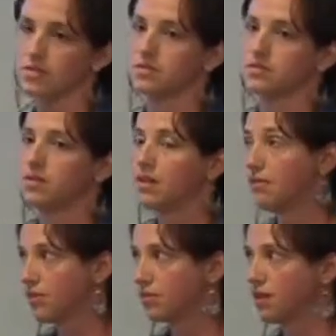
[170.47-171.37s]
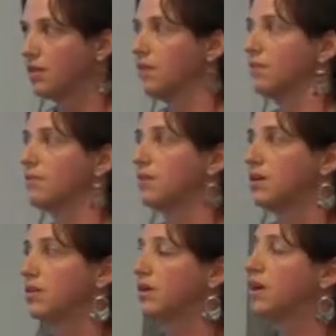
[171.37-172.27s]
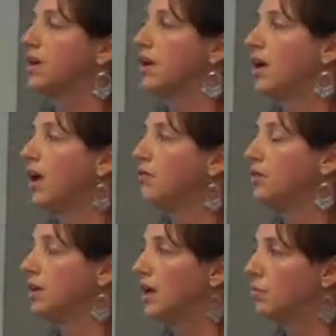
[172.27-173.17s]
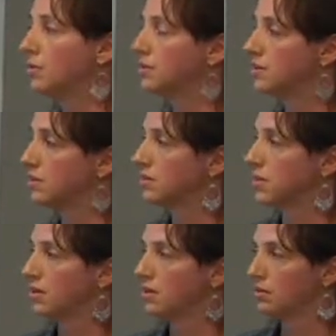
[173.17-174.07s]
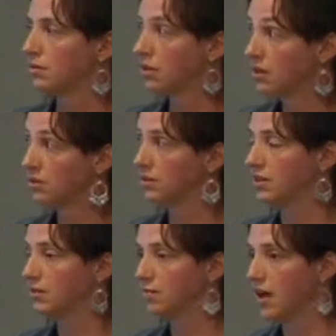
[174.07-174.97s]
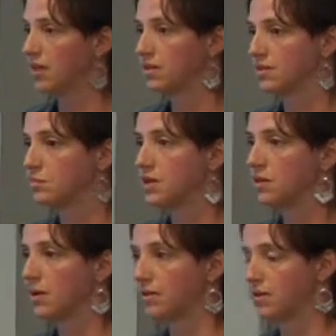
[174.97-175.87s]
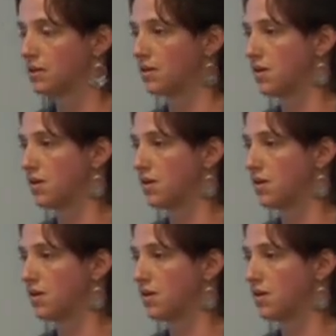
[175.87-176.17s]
So I was an 11th grade level reader and really able to clearly write and speak about the